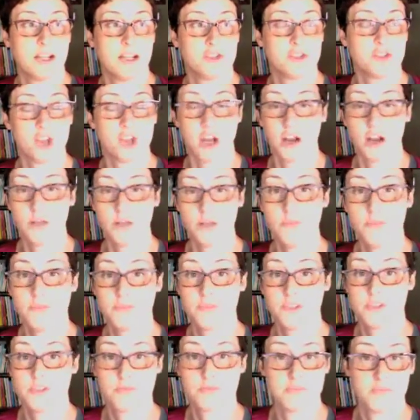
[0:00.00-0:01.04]
jobs
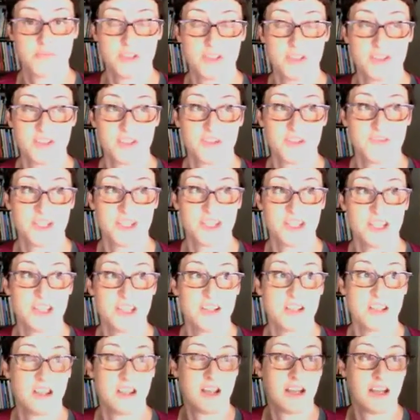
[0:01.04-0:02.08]
because I've knitted.
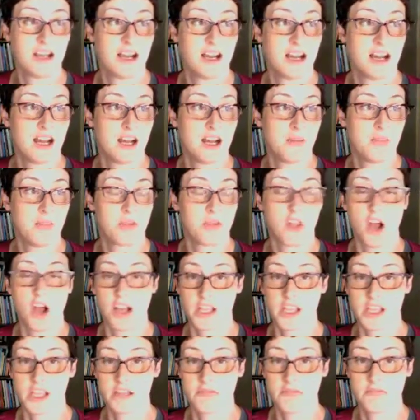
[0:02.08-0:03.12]

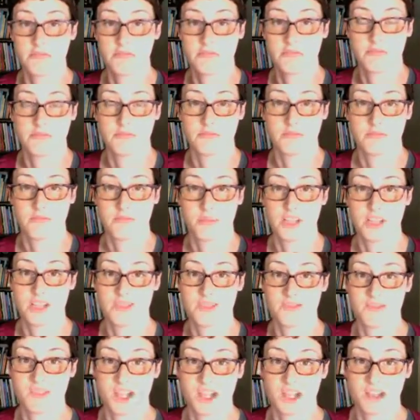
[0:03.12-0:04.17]
Blogging because
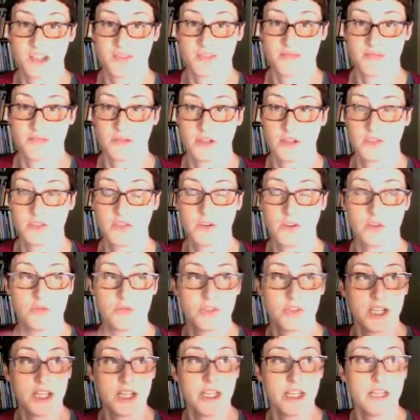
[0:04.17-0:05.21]
of knitting. So
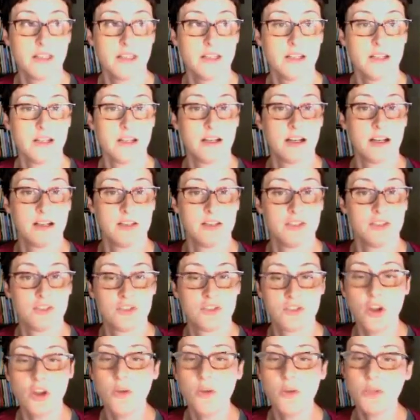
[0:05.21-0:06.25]
knitting,
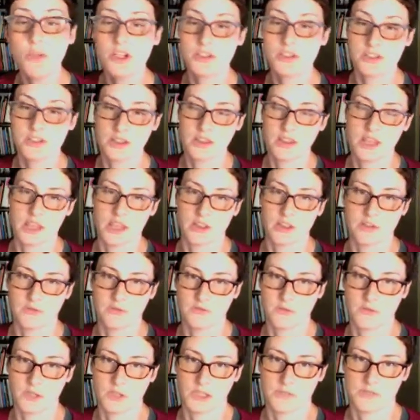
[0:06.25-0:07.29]
so much to thank you
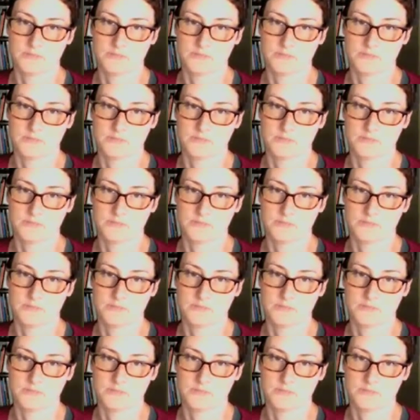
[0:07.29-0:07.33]
for.